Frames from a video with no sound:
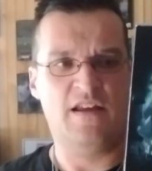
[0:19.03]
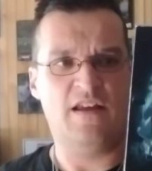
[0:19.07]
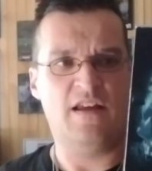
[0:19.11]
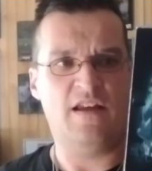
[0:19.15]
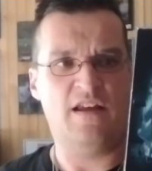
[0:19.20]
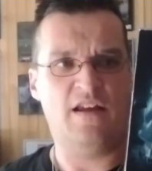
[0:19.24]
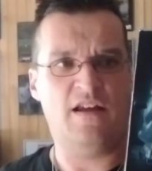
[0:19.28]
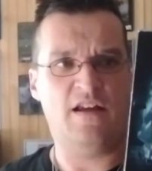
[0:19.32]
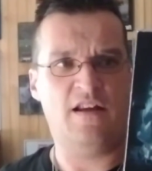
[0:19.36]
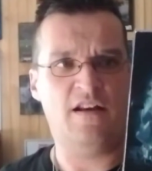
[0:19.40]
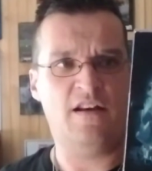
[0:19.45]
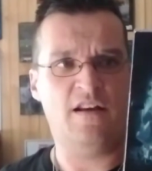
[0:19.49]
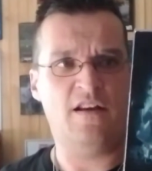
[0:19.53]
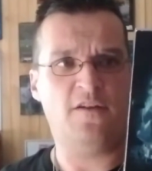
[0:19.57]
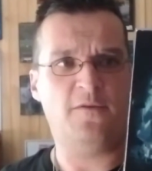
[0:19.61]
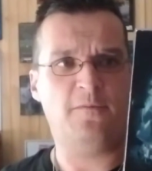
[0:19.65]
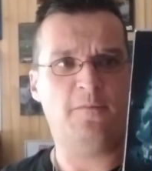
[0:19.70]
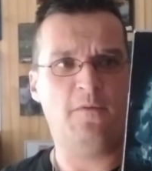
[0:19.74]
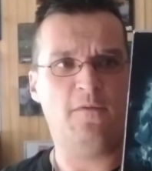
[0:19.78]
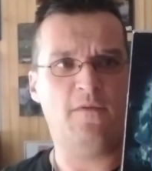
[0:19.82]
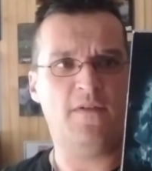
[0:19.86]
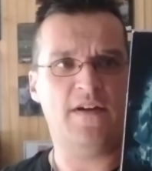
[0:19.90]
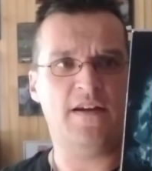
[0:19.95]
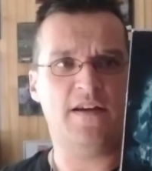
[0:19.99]
and this
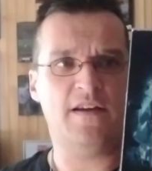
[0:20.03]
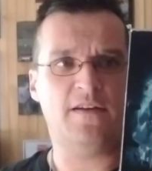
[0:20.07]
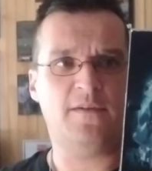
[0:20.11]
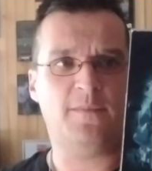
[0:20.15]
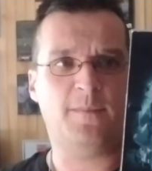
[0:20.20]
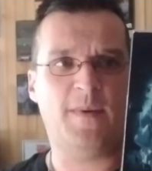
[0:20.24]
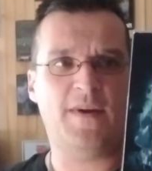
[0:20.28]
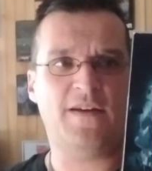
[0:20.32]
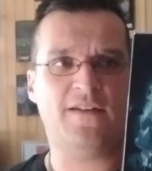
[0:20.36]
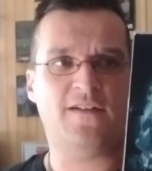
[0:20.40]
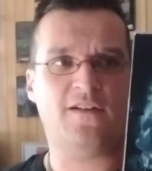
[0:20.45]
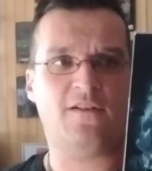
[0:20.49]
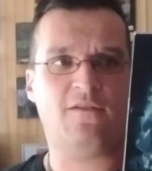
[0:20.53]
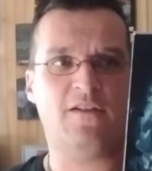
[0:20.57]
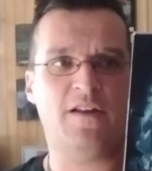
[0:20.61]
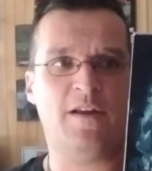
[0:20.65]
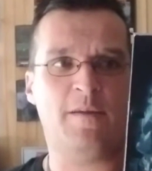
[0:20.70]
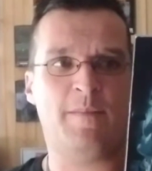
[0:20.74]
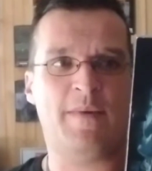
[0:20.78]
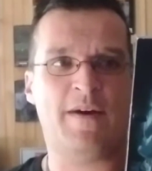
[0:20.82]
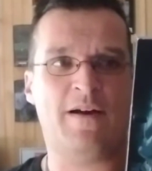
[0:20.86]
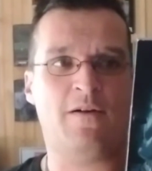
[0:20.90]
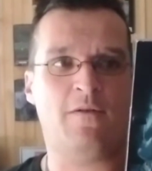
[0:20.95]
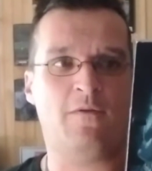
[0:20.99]
movie is basically
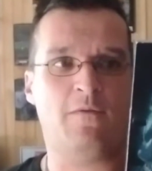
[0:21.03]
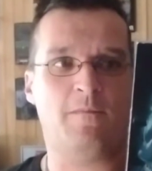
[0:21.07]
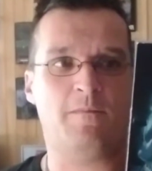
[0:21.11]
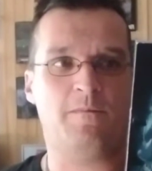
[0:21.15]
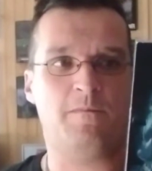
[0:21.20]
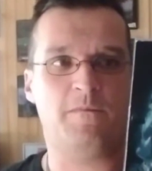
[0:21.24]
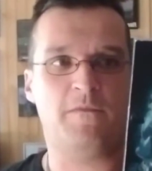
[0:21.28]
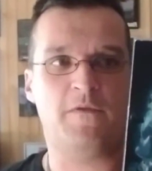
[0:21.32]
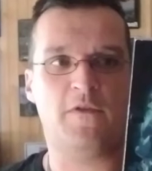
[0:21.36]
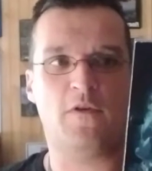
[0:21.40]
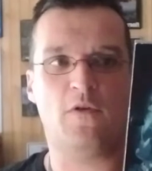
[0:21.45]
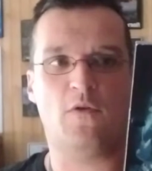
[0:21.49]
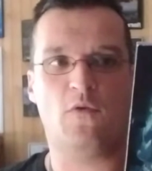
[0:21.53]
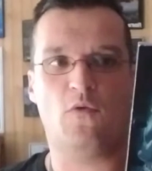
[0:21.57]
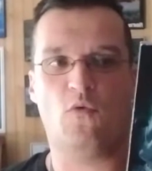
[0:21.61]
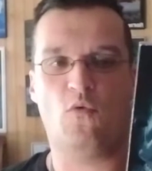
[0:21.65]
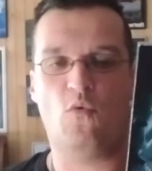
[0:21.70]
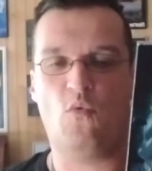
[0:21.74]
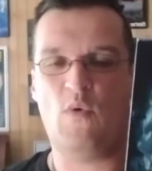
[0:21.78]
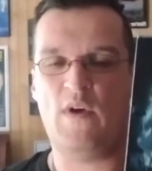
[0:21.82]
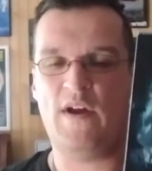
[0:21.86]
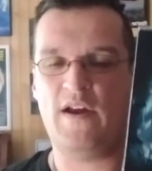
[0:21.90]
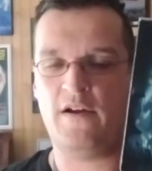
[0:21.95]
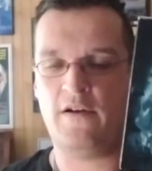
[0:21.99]
about
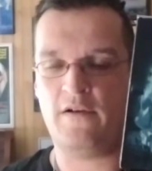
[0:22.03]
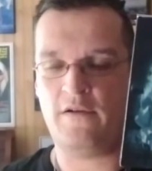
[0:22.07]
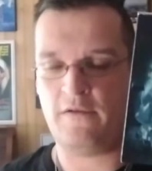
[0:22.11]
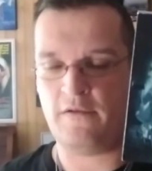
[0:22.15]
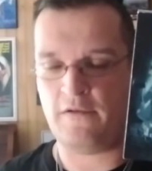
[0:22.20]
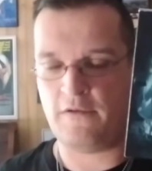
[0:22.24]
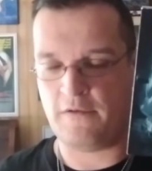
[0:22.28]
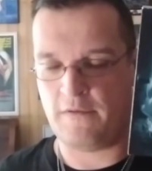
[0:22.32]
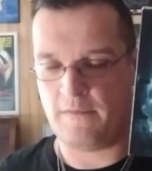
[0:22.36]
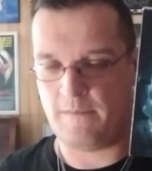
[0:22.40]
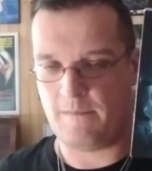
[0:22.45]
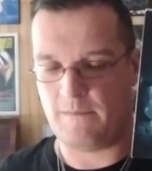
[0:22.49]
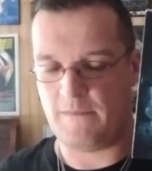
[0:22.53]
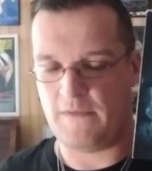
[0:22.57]
where